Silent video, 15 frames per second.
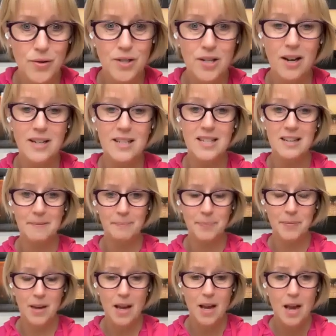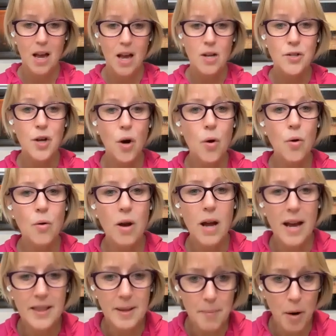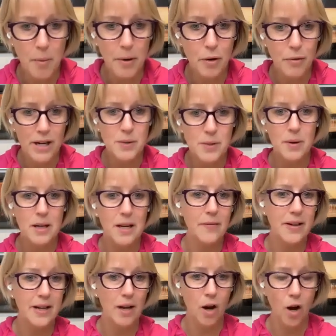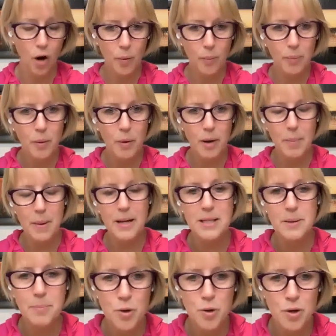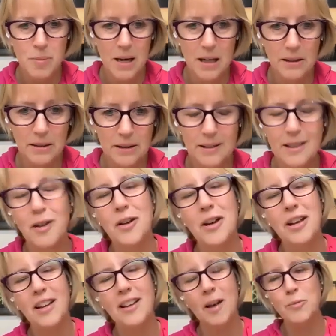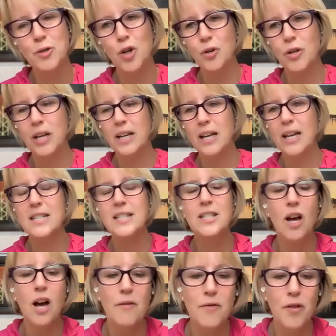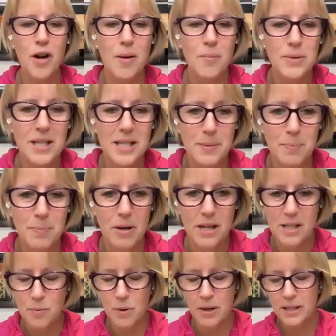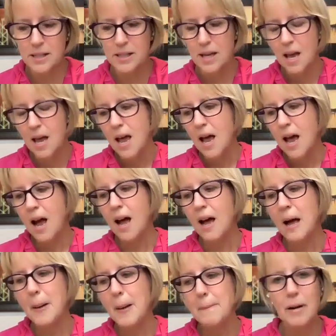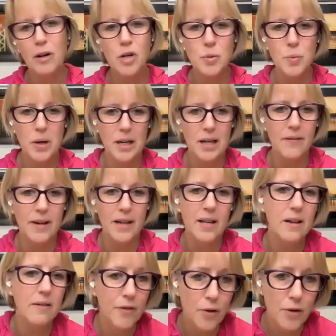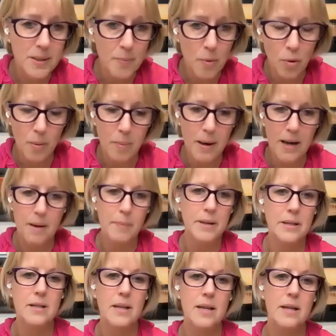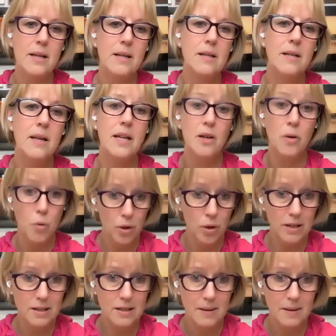19. So at the moment, Greg's living at home, but we're about to boot him out. No, I'm joking. It's time for him to spread his wings, because we're living in a very small apartment in Auckland.